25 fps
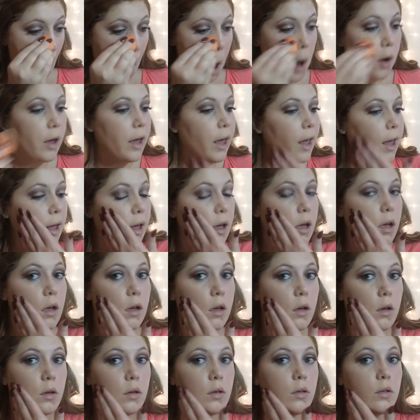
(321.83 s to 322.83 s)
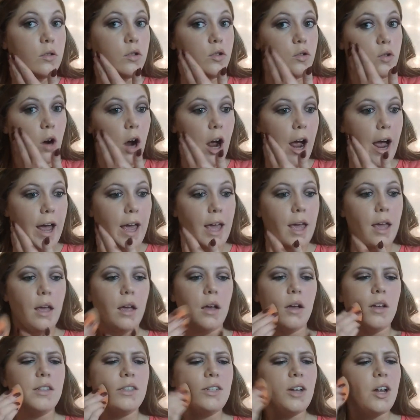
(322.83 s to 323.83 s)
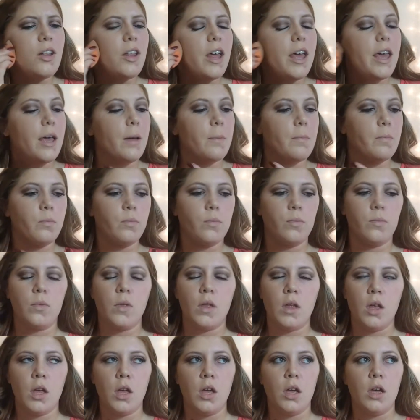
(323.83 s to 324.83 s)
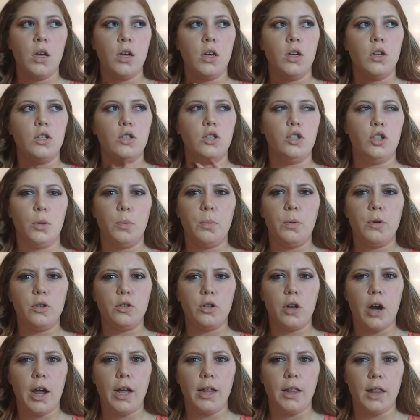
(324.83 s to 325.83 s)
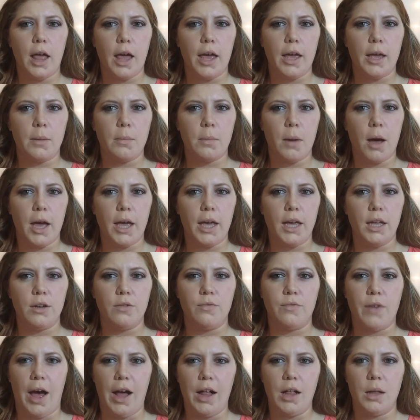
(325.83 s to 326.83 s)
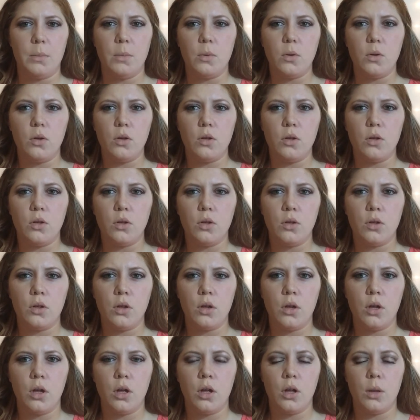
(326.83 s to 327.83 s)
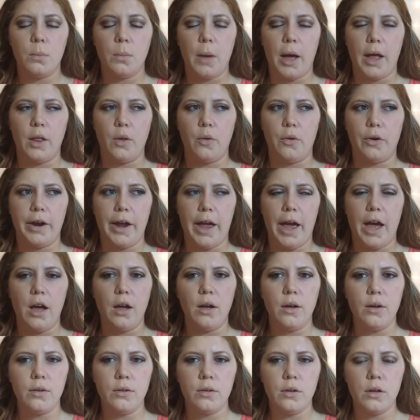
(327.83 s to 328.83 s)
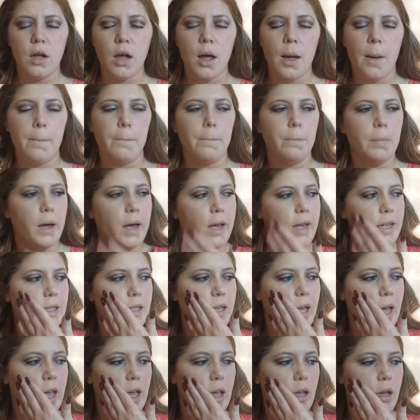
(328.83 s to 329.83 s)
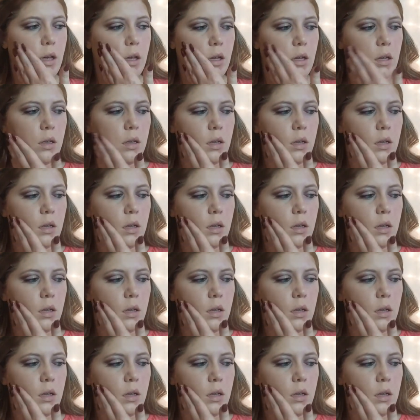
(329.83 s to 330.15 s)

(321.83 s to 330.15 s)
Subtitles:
Okay, dry. It's not like super dry like my Infallible by L'Oreal, but it's like,